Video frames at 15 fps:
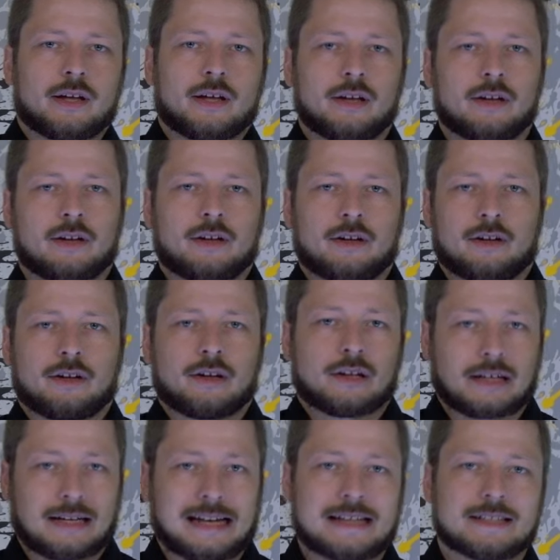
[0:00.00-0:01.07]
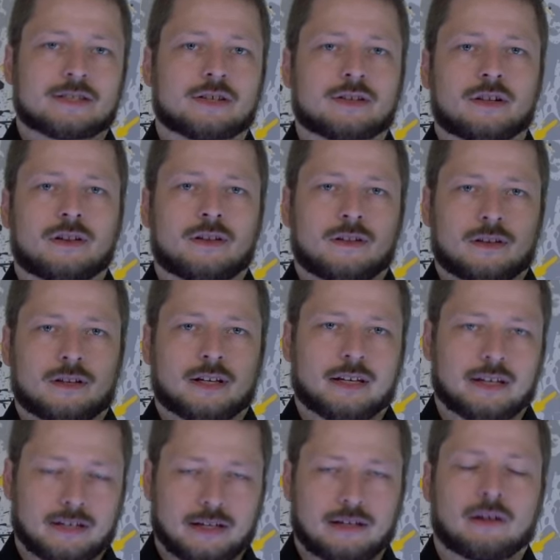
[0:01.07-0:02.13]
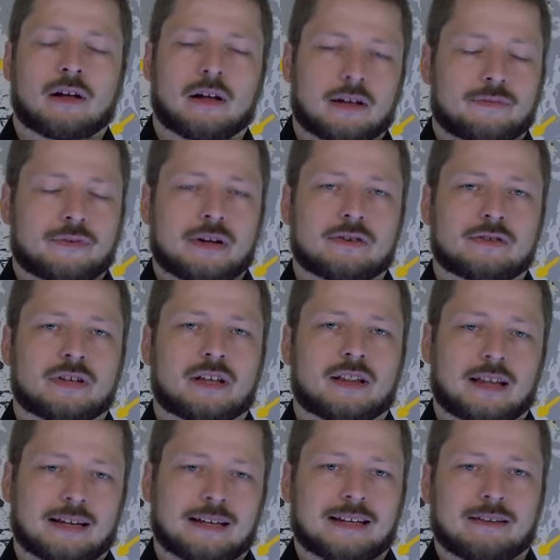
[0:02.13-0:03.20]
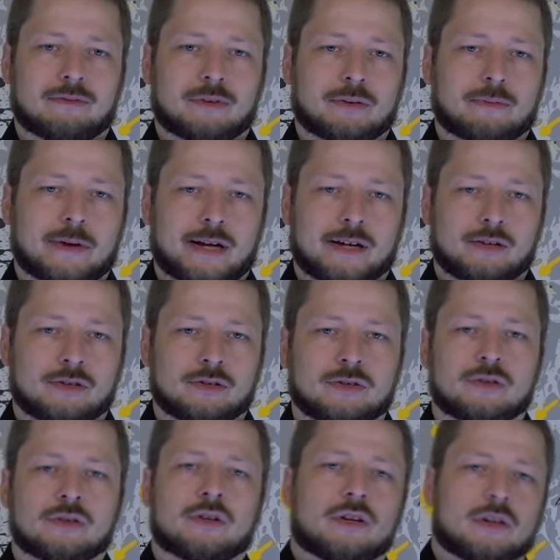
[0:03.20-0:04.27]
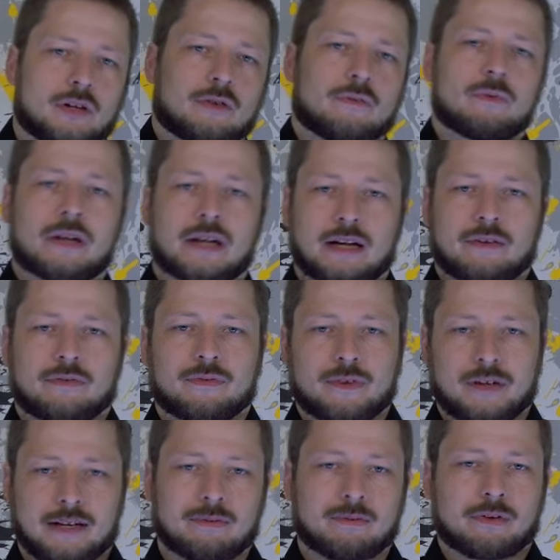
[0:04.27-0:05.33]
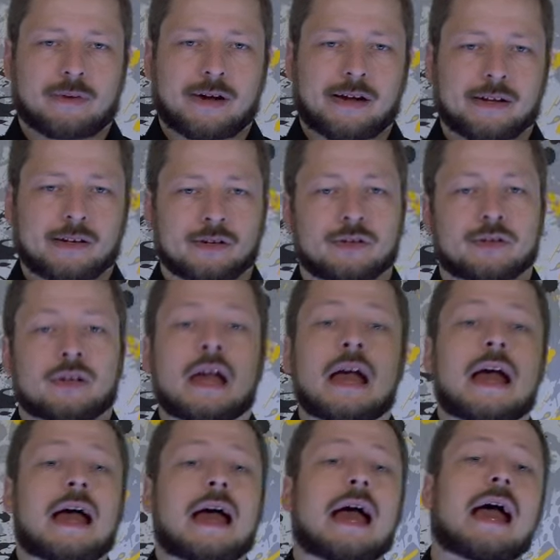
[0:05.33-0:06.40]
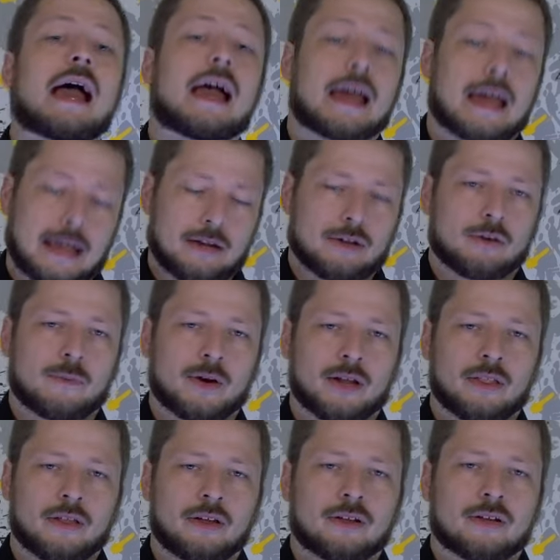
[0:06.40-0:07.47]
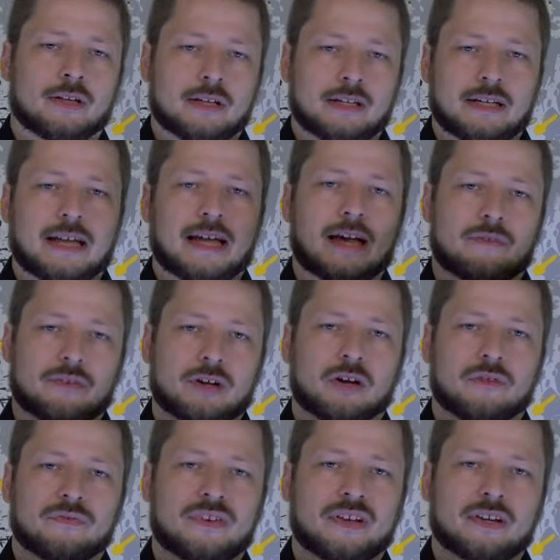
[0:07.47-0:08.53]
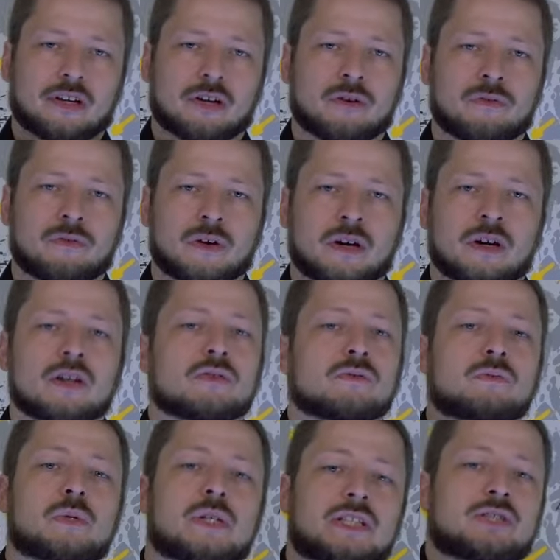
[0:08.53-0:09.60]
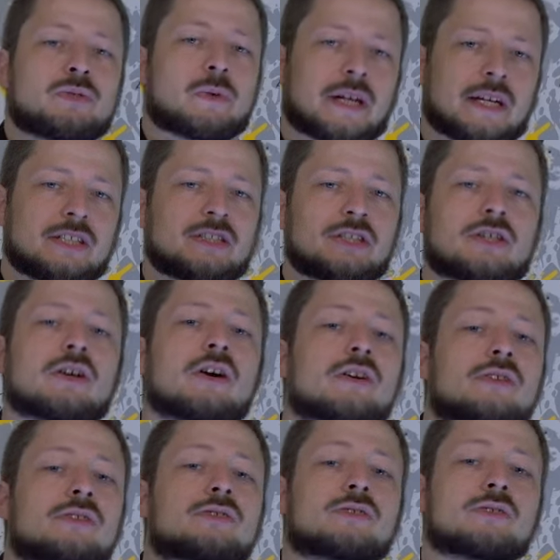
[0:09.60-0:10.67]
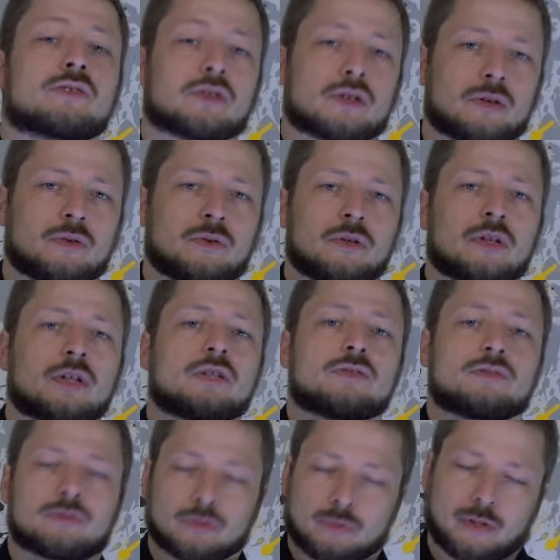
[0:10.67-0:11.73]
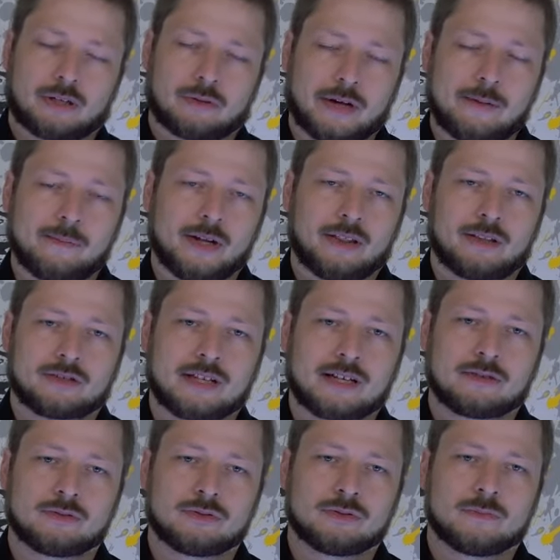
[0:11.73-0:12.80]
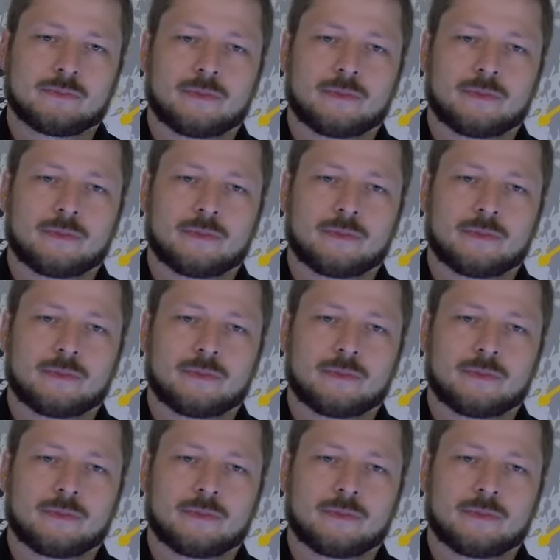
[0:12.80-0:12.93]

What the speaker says: A classical fairy tale like Little Red Riding Hood, we have Little Red Riding Hood and her mother. They have a conflict over which way she's going to go to her grandmother's house.